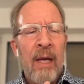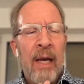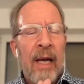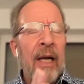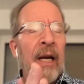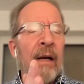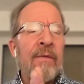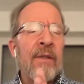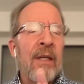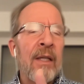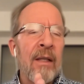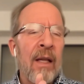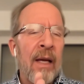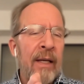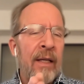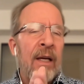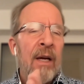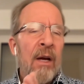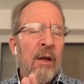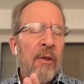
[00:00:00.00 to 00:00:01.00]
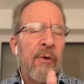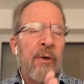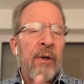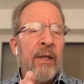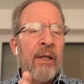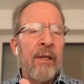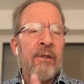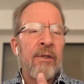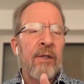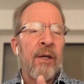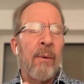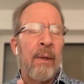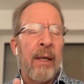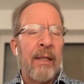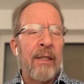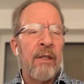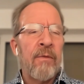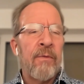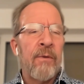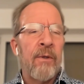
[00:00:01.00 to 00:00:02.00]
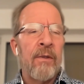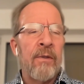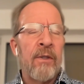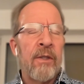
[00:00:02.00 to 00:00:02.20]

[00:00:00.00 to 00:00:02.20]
And I've done, like 30 years ago when I just first